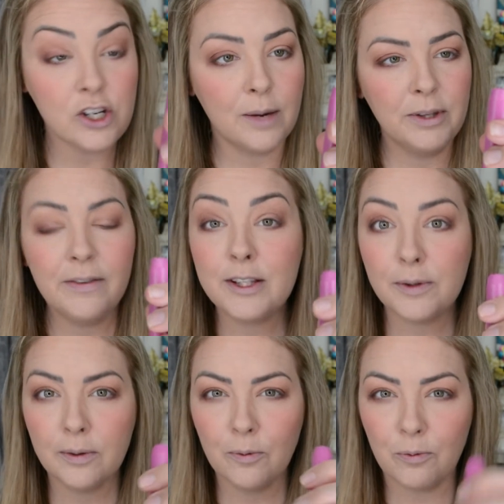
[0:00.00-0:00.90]
I believe it's
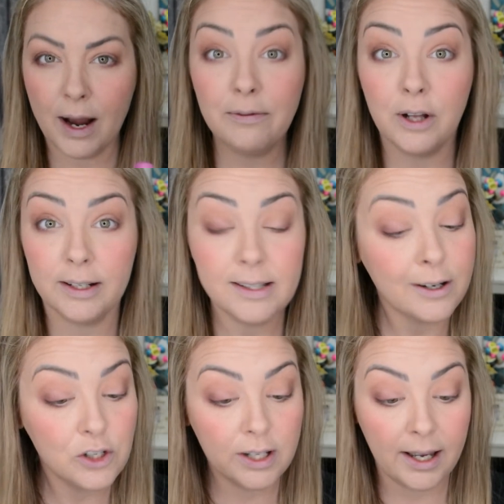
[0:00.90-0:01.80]
Revlon. It's
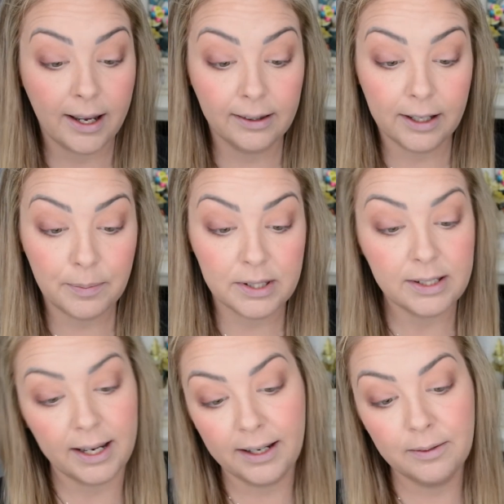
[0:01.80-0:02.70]
actually a lip
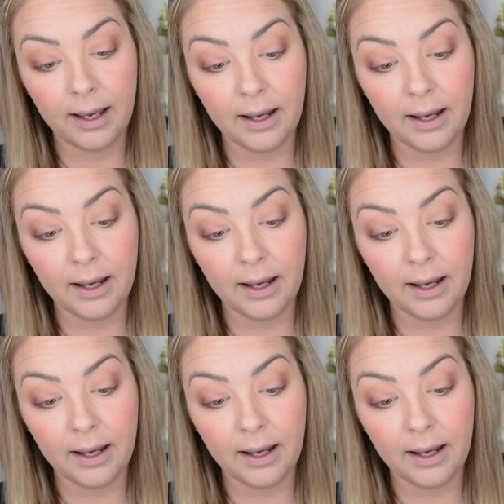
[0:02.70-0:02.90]
stain,